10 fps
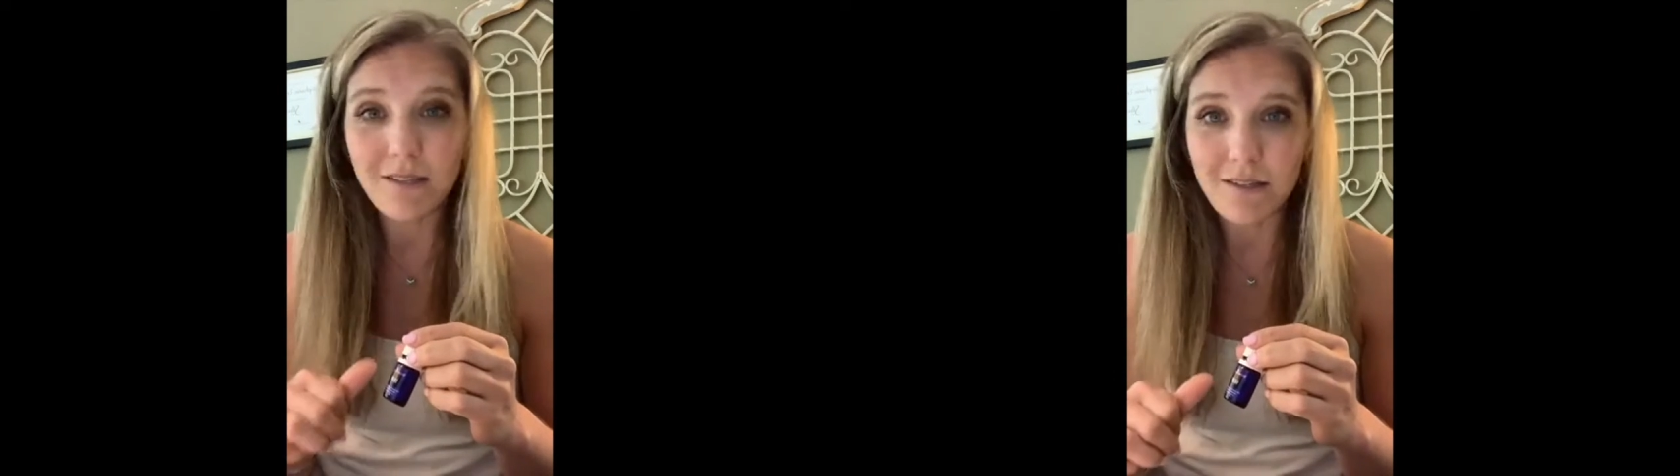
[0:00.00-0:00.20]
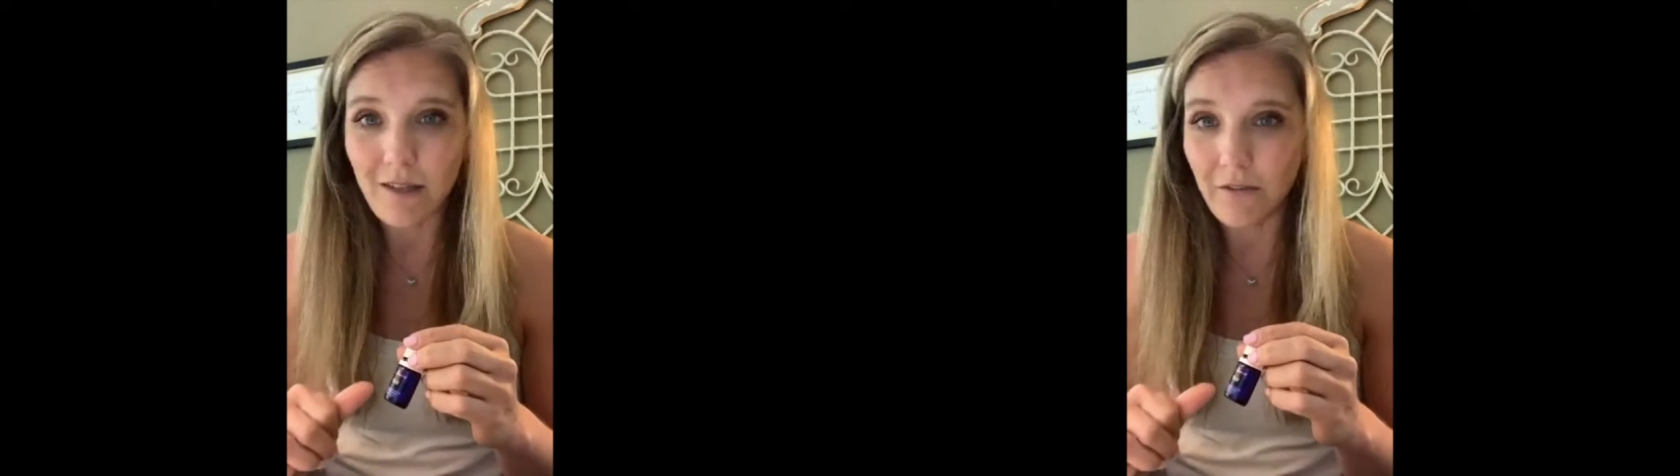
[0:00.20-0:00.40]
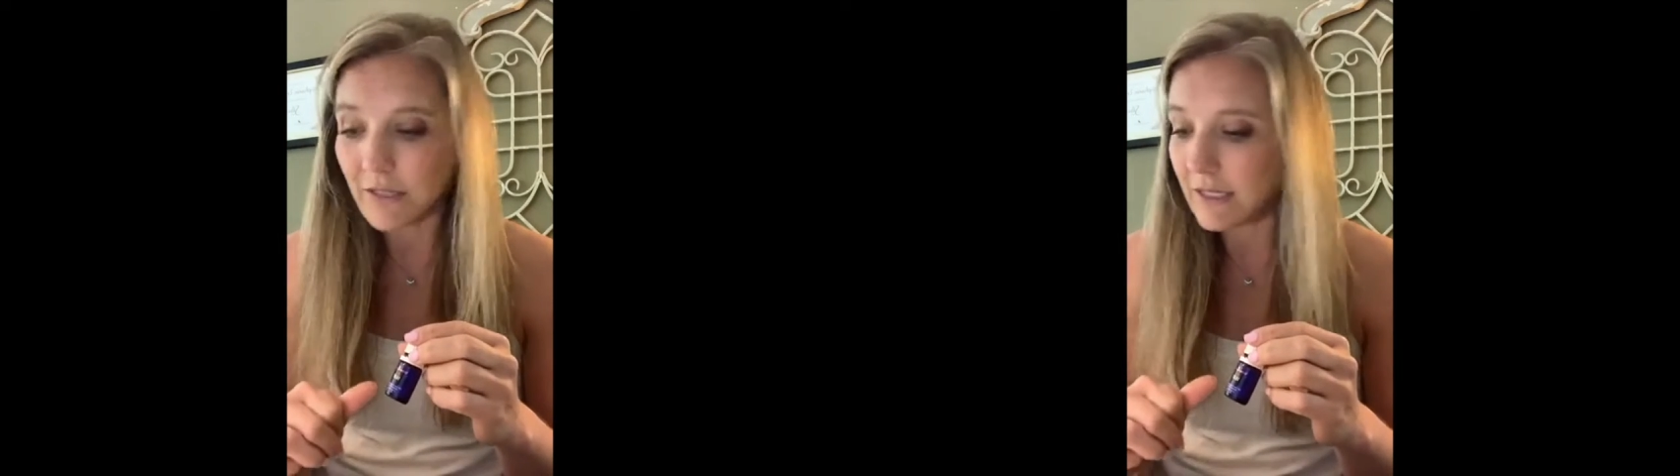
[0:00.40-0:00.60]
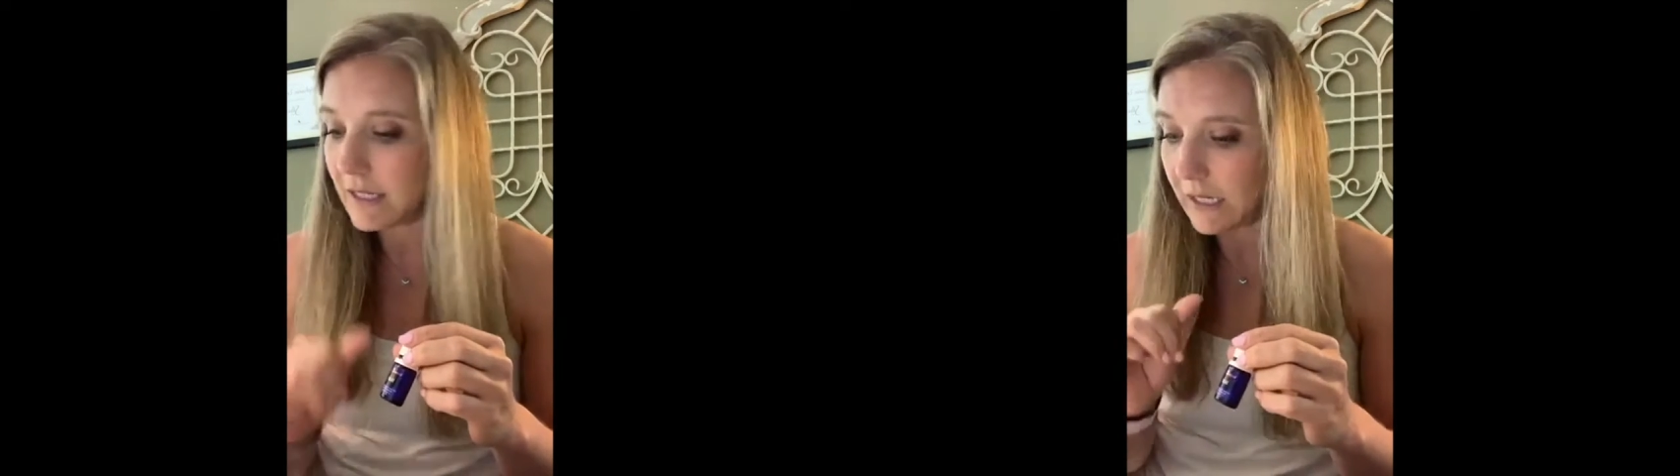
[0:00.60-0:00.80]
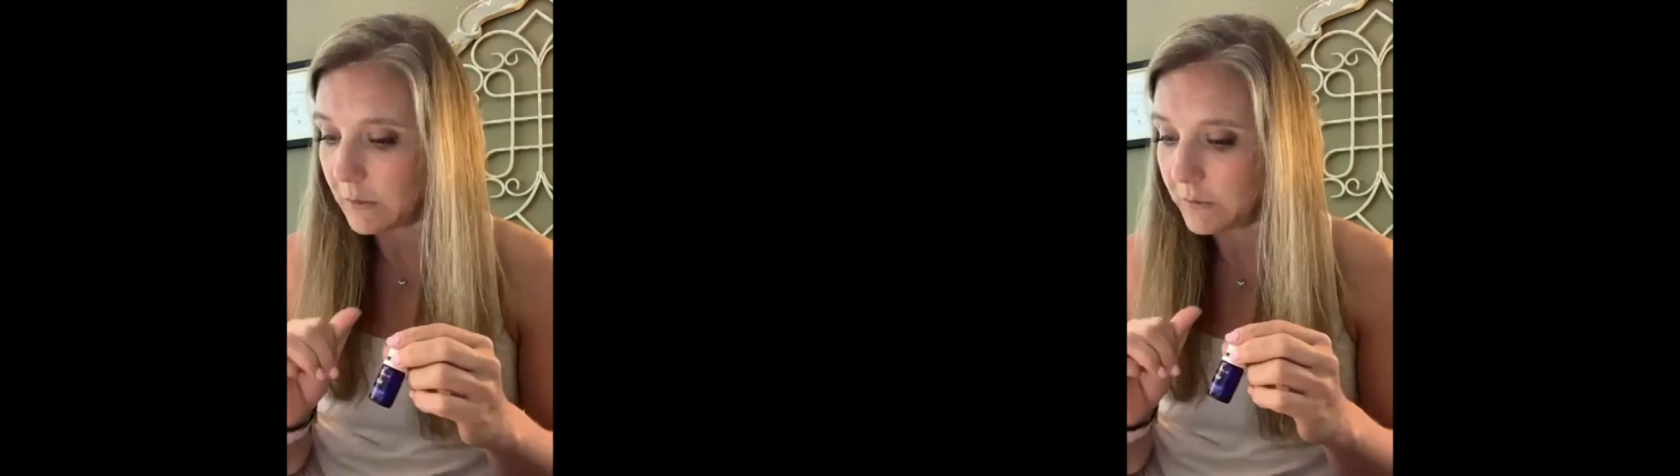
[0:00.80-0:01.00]
and
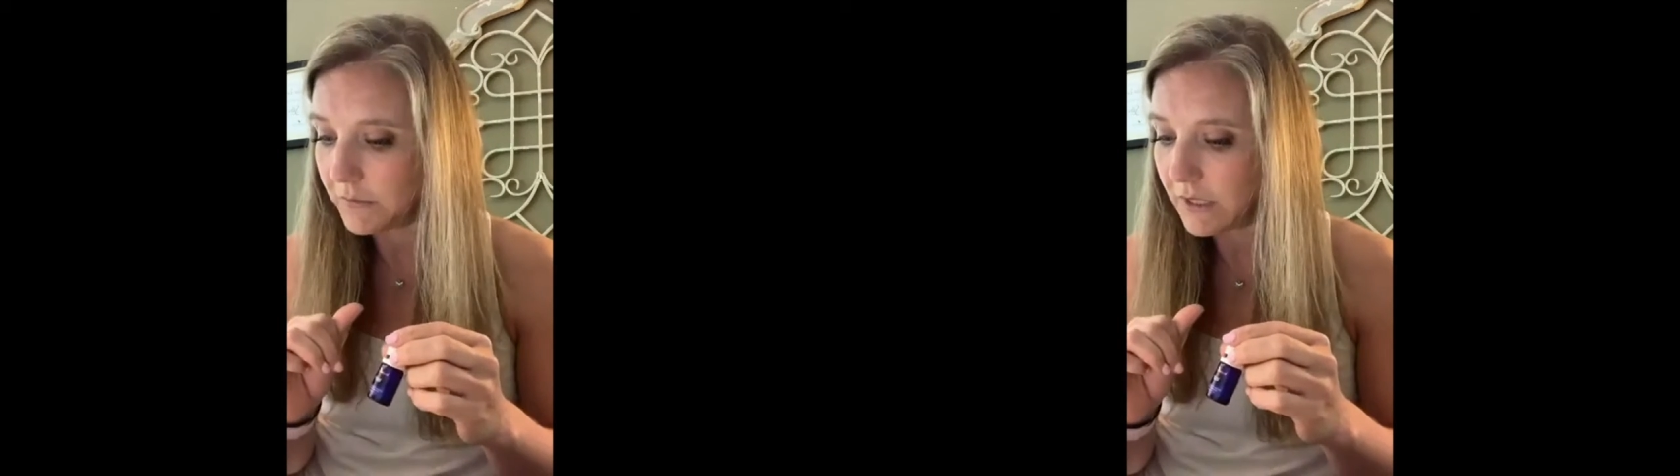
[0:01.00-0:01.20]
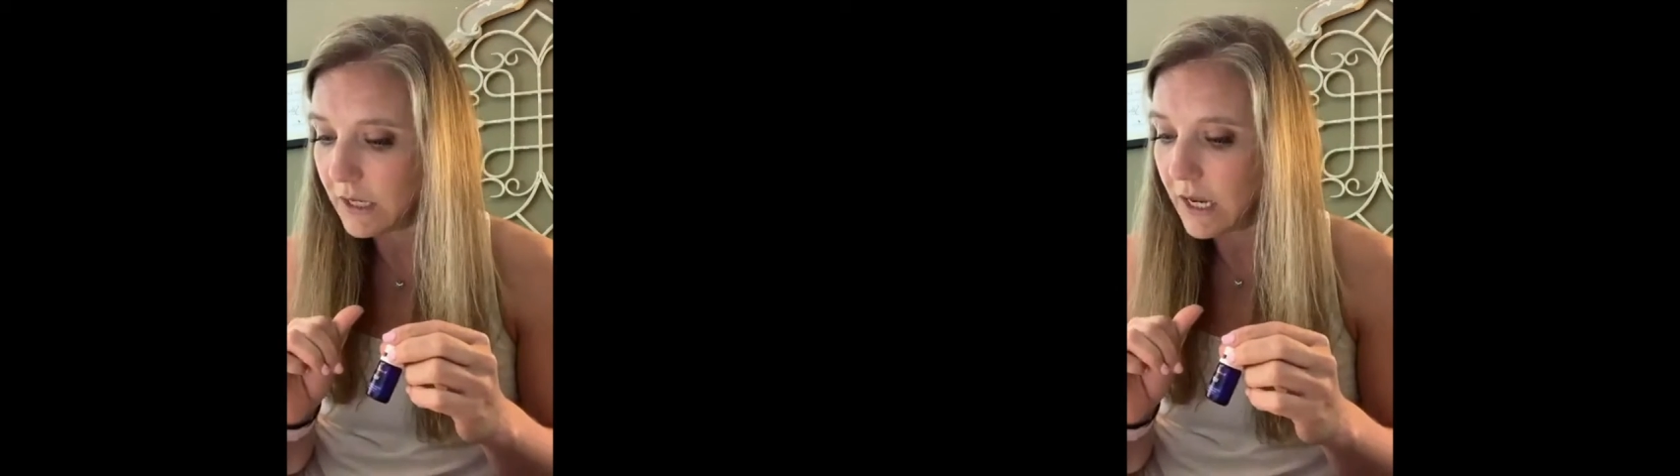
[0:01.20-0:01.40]
self-esteem.